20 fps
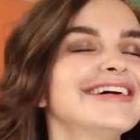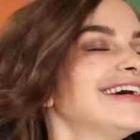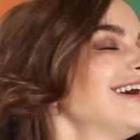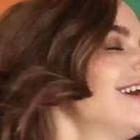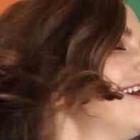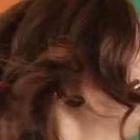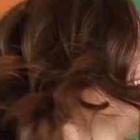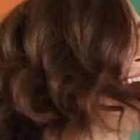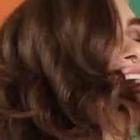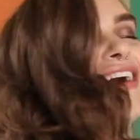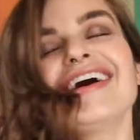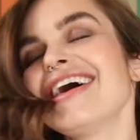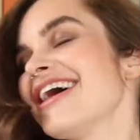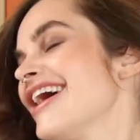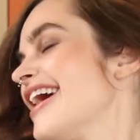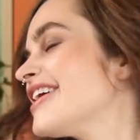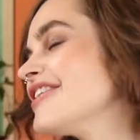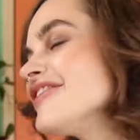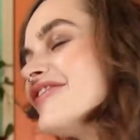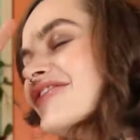
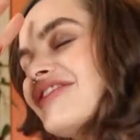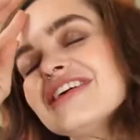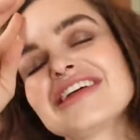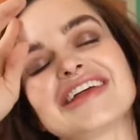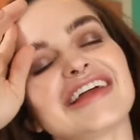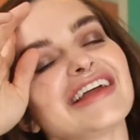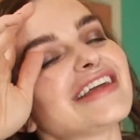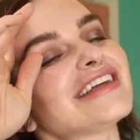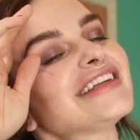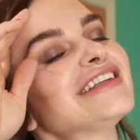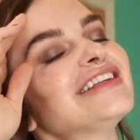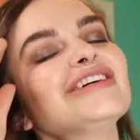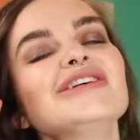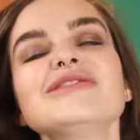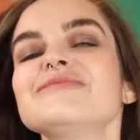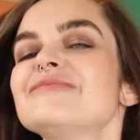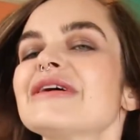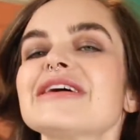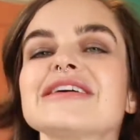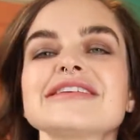I feel like a
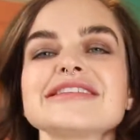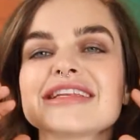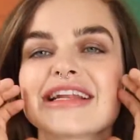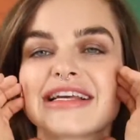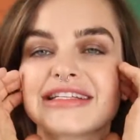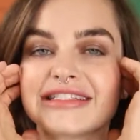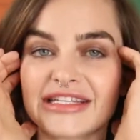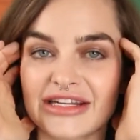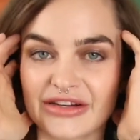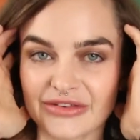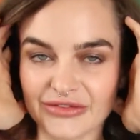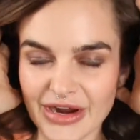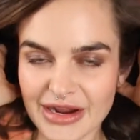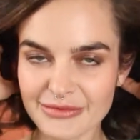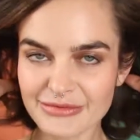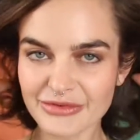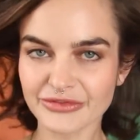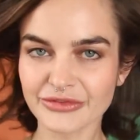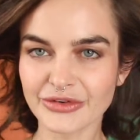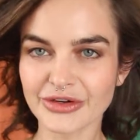new person. I did it
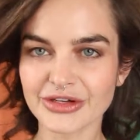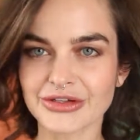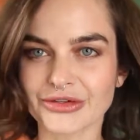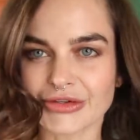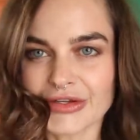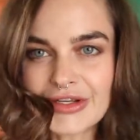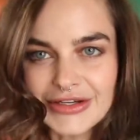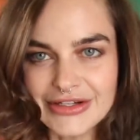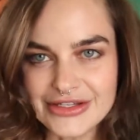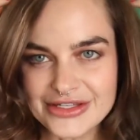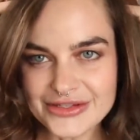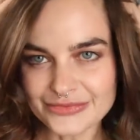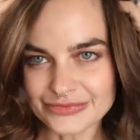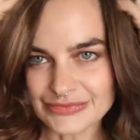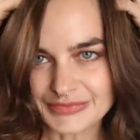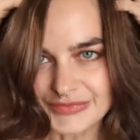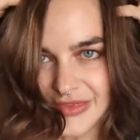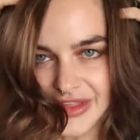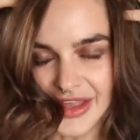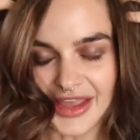right before New Year's.
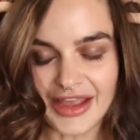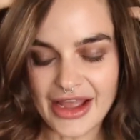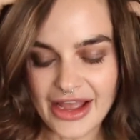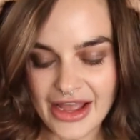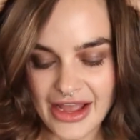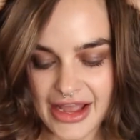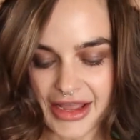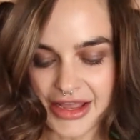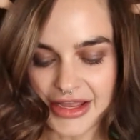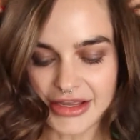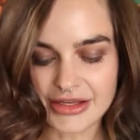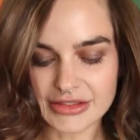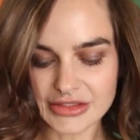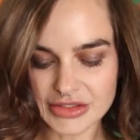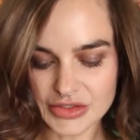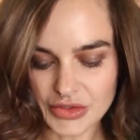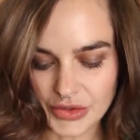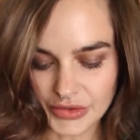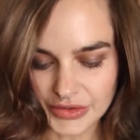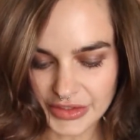I
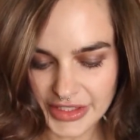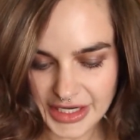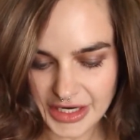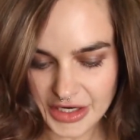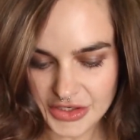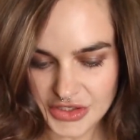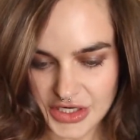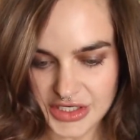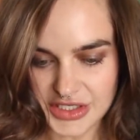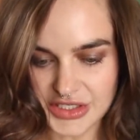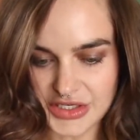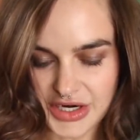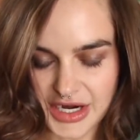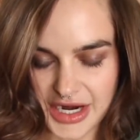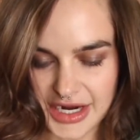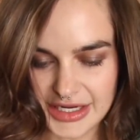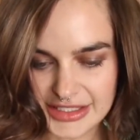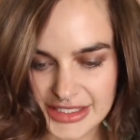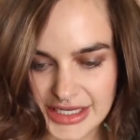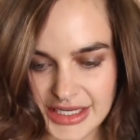told the hairdresser,
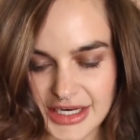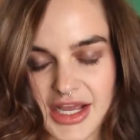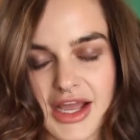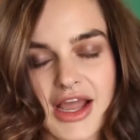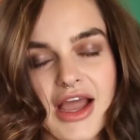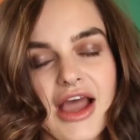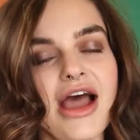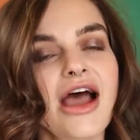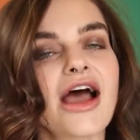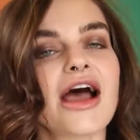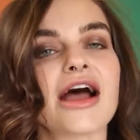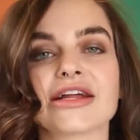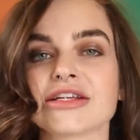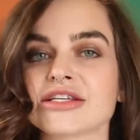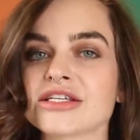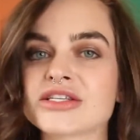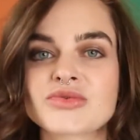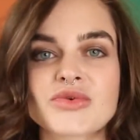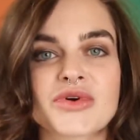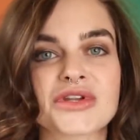I said, I
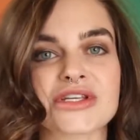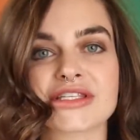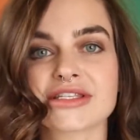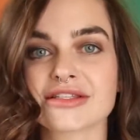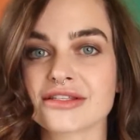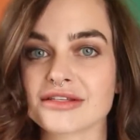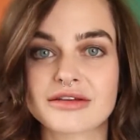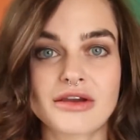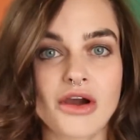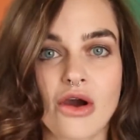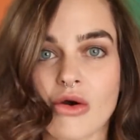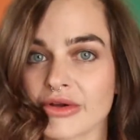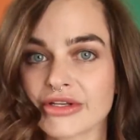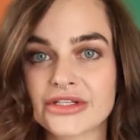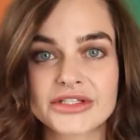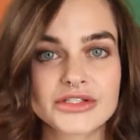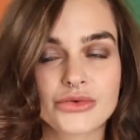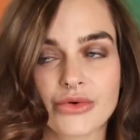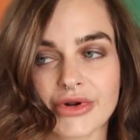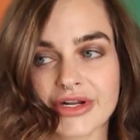just want to go
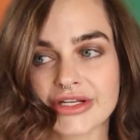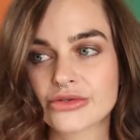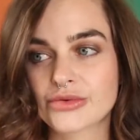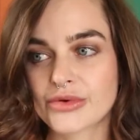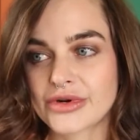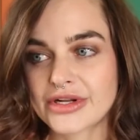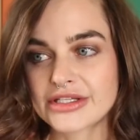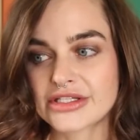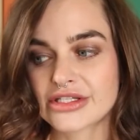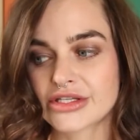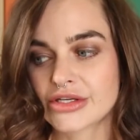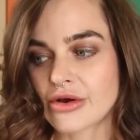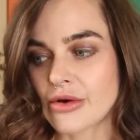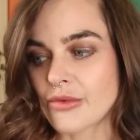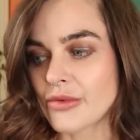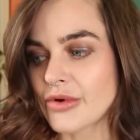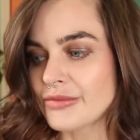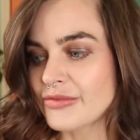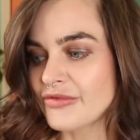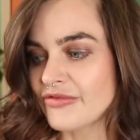into 2022.
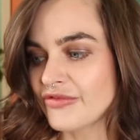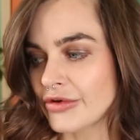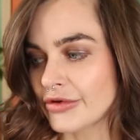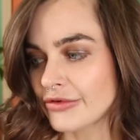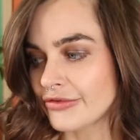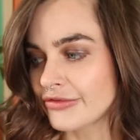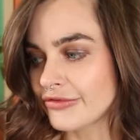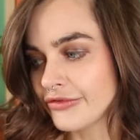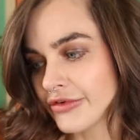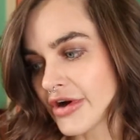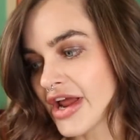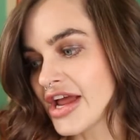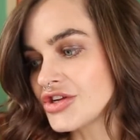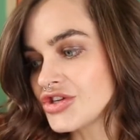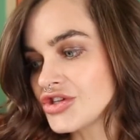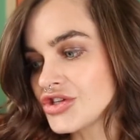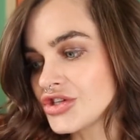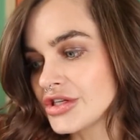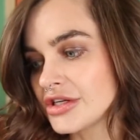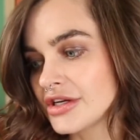I want to feel
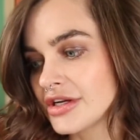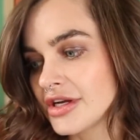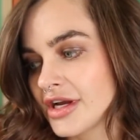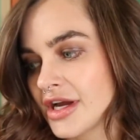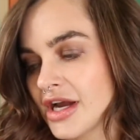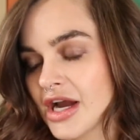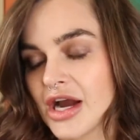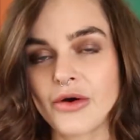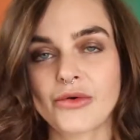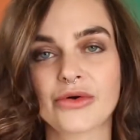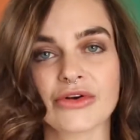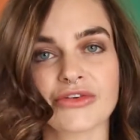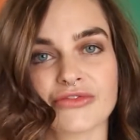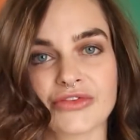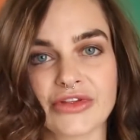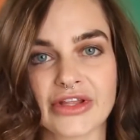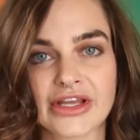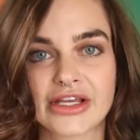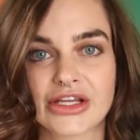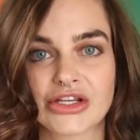fresh. I want to
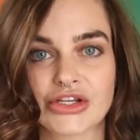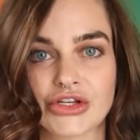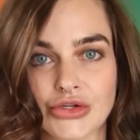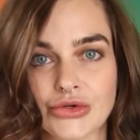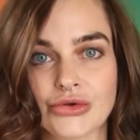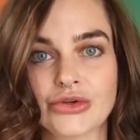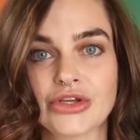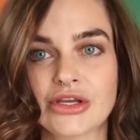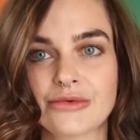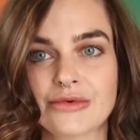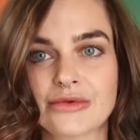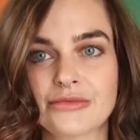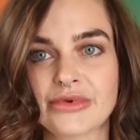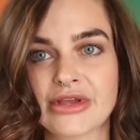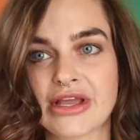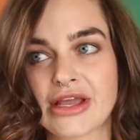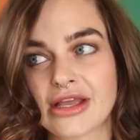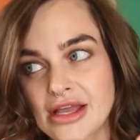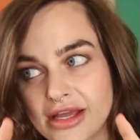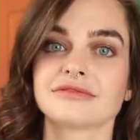feel like a new human
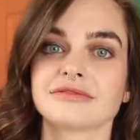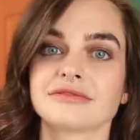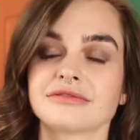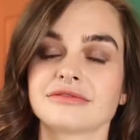being.